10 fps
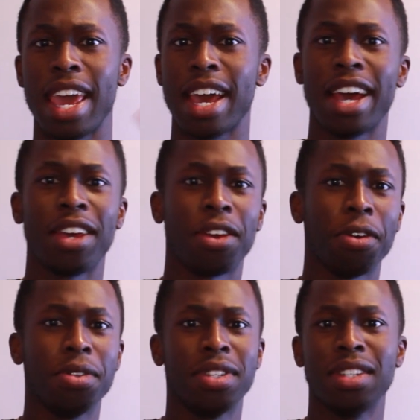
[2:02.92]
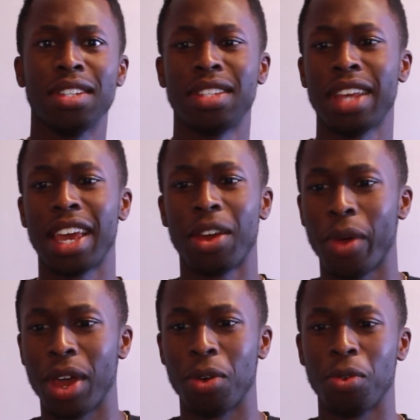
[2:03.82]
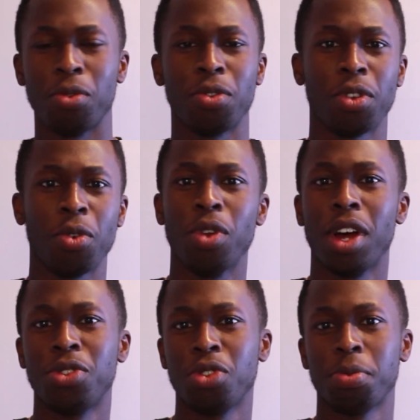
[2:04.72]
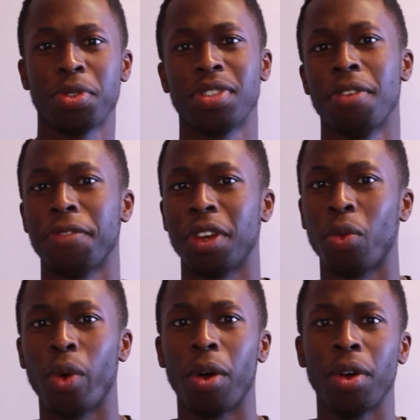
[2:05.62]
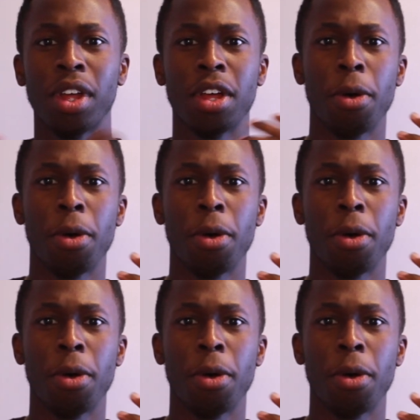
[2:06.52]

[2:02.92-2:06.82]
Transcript: AI going to take away all, all our jobs or something well